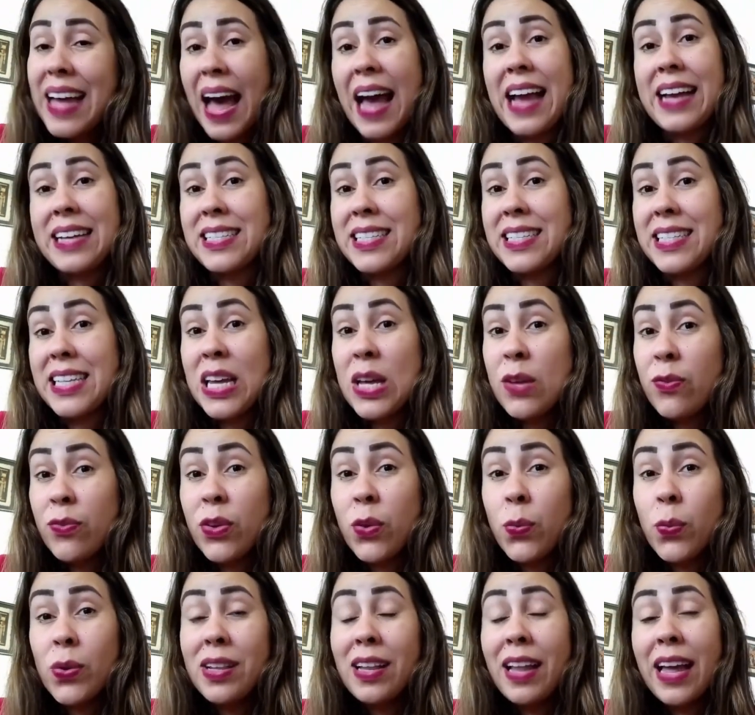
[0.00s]
Guys, if
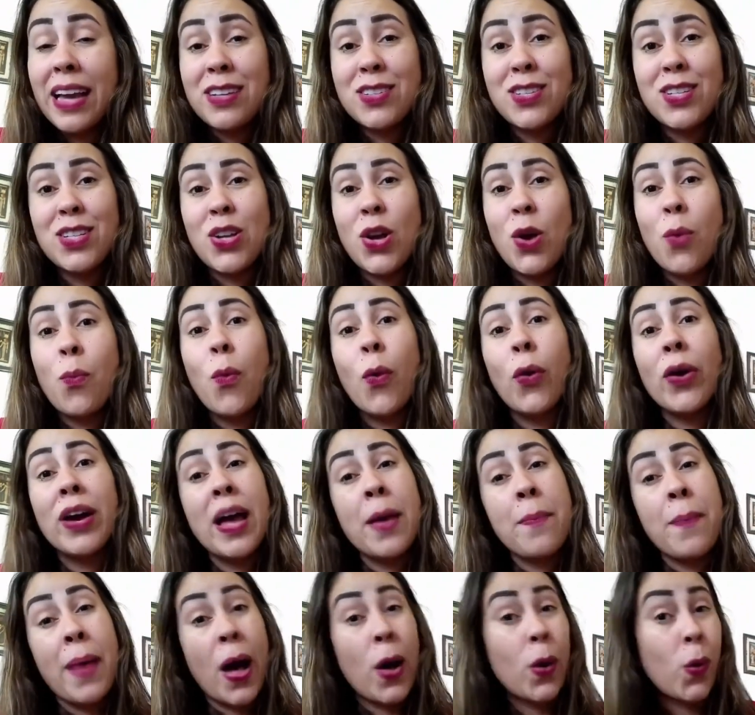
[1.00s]
you would like to know more
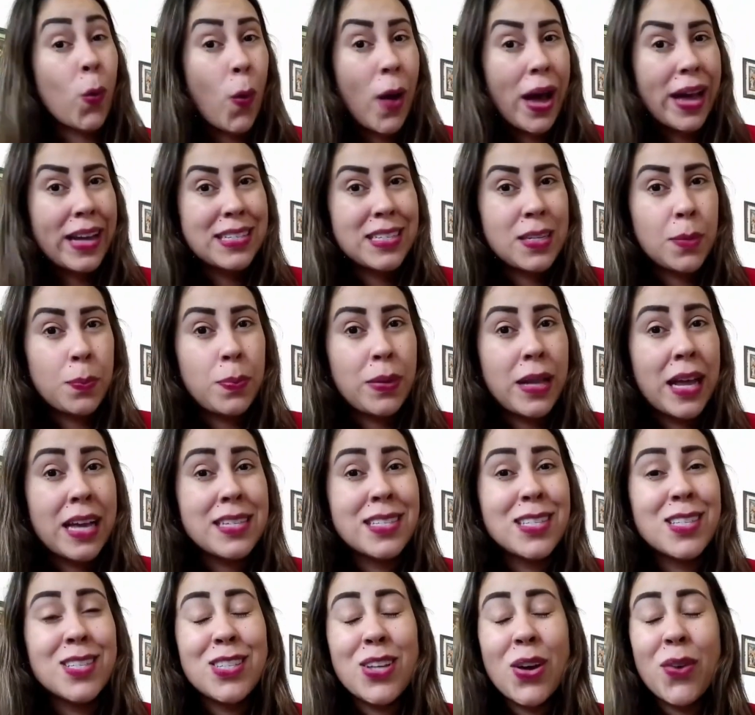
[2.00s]
about Quietum
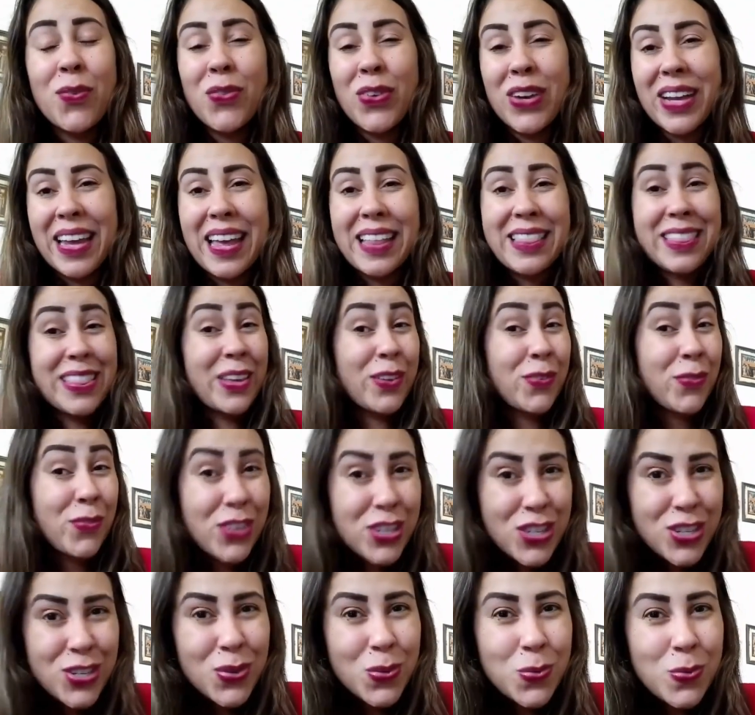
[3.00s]
Plus, don't forget the
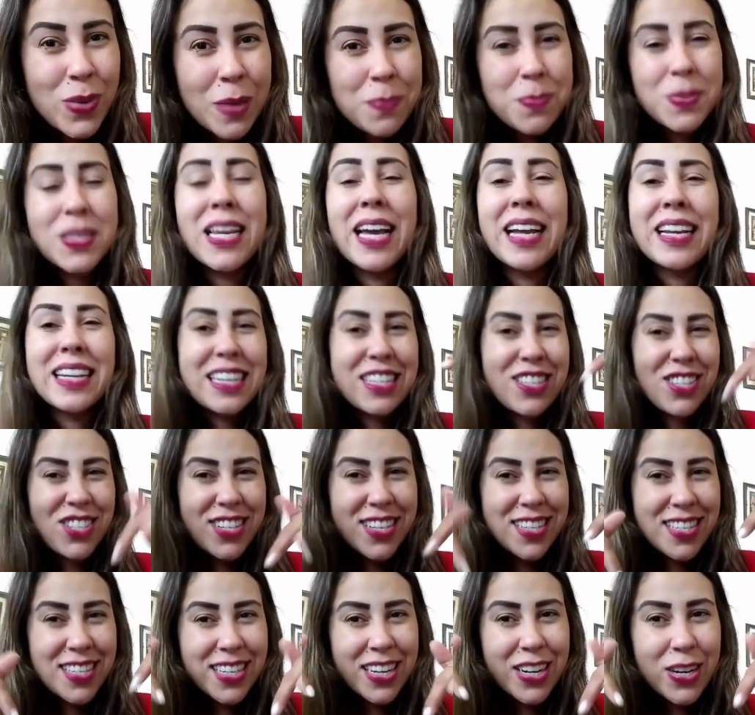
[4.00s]
official website is
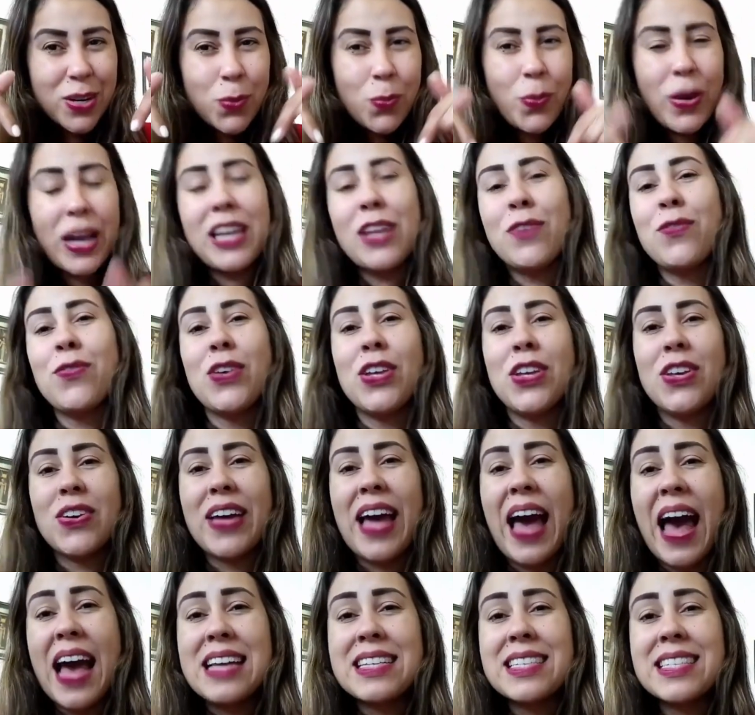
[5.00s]
just here waiting for you
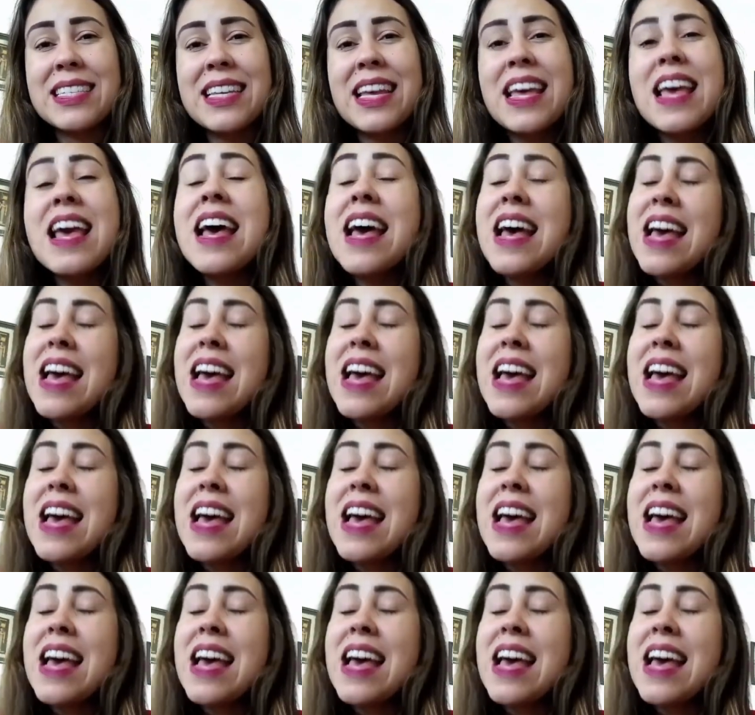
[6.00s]
guys.